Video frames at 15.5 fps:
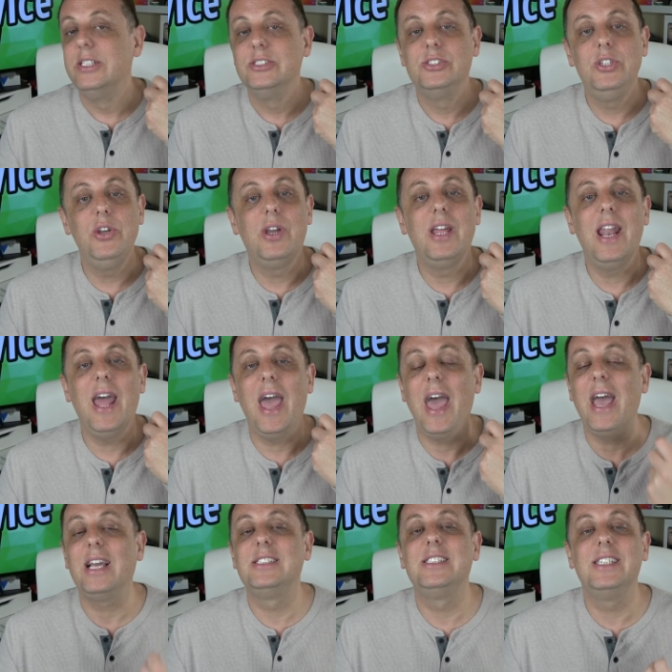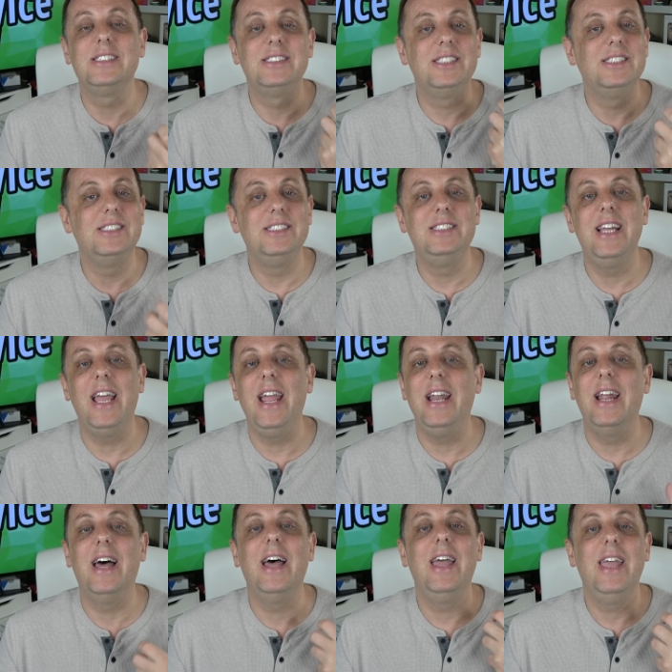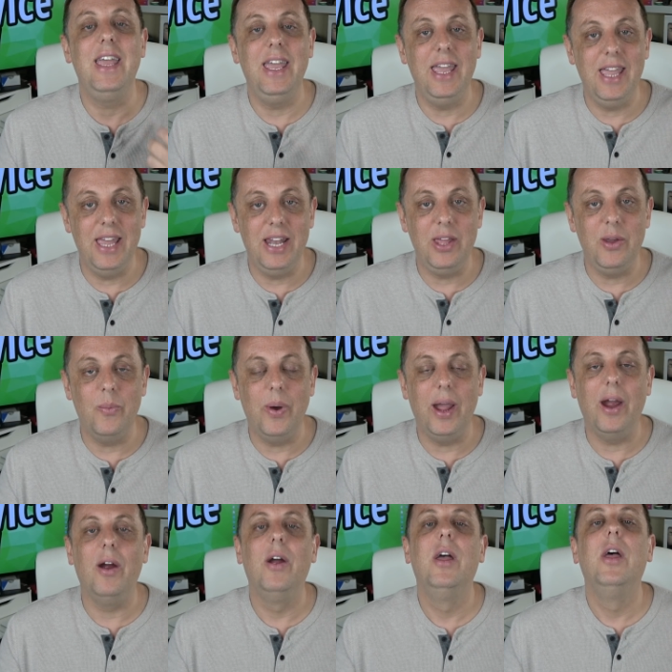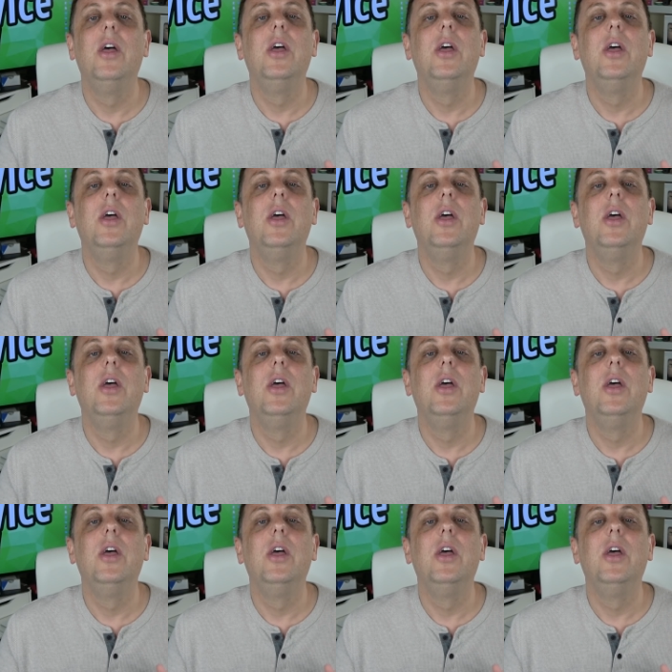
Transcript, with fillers: so you can access this data anywhere.